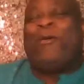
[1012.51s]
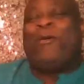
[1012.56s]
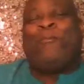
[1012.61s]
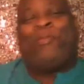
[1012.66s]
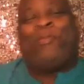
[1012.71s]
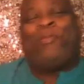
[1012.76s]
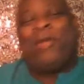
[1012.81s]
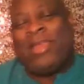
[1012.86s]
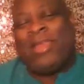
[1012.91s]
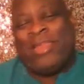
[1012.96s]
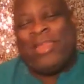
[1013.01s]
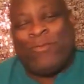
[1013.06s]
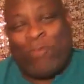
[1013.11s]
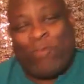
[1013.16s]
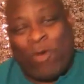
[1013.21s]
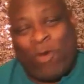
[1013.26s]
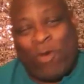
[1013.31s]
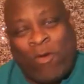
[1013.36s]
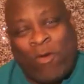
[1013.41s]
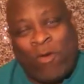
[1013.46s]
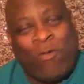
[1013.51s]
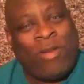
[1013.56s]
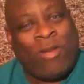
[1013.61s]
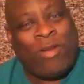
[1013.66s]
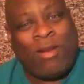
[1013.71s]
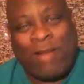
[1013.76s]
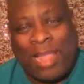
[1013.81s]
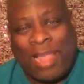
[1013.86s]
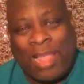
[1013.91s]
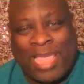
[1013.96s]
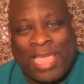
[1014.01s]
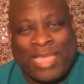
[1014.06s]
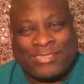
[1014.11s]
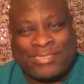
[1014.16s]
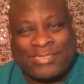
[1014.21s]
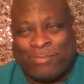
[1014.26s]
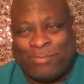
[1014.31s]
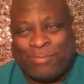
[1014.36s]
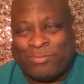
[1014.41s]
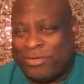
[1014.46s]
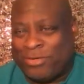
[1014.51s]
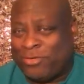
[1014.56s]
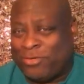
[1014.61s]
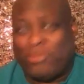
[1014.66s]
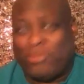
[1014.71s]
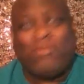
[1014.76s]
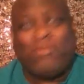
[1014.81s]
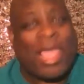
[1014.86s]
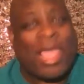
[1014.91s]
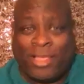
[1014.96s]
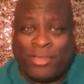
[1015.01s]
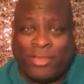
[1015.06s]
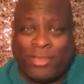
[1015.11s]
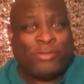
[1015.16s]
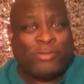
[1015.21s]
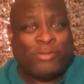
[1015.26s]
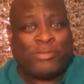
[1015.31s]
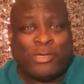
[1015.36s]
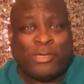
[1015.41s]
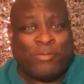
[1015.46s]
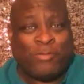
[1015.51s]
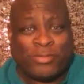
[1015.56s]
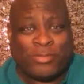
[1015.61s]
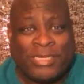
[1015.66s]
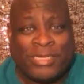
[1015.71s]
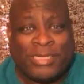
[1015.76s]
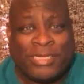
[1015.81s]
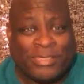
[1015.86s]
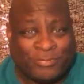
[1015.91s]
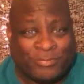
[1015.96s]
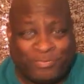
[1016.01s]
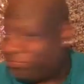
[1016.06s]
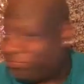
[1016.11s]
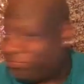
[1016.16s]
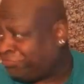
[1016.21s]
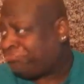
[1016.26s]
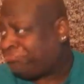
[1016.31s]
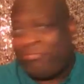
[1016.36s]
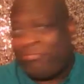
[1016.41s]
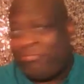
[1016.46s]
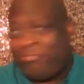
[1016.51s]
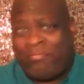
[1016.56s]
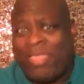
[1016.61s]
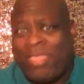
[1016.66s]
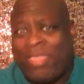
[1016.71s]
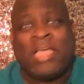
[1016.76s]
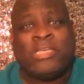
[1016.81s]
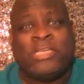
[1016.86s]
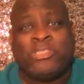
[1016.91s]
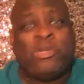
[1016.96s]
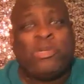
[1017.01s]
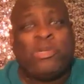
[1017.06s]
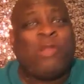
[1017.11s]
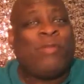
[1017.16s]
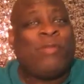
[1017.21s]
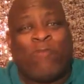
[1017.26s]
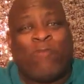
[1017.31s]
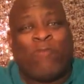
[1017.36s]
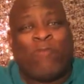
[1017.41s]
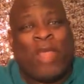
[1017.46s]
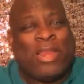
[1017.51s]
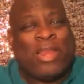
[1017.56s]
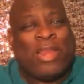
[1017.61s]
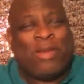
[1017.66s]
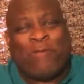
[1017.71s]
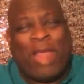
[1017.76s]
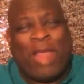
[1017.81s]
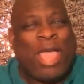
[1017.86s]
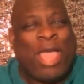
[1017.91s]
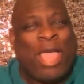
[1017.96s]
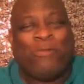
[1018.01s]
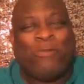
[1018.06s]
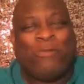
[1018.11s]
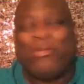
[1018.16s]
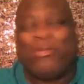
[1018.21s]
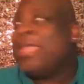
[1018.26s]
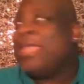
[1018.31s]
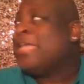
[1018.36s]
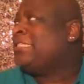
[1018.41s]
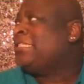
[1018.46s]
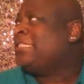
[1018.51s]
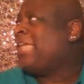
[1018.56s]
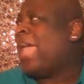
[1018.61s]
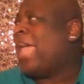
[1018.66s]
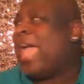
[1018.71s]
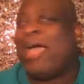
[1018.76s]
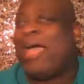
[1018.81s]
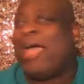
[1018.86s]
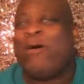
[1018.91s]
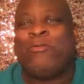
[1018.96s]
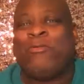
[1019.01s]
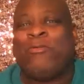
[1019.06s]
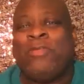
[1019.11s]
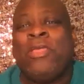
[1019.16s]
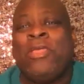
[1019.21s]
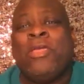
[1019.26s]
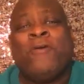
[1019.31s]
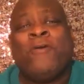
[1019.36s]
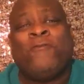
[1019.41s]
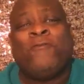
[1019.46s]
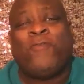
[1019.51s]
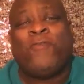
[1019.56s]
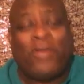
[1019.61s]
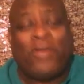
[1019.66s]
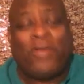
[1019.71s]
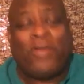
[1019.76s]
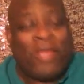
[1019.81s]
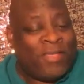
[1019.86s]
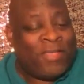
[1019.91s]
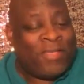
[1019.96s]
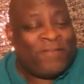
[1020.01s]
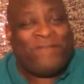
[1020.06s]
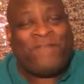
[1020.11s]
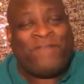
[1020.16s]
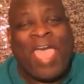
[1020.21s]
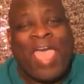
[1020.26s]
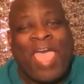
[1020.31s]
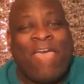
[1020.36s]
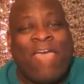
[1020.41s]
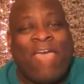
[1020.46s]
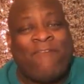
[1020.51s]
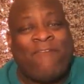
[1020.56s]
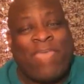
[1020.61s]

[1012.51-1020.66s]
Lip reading: Brittany rolled her ass up there. You like a YouTuber too. Cause you'd have been running around town for 5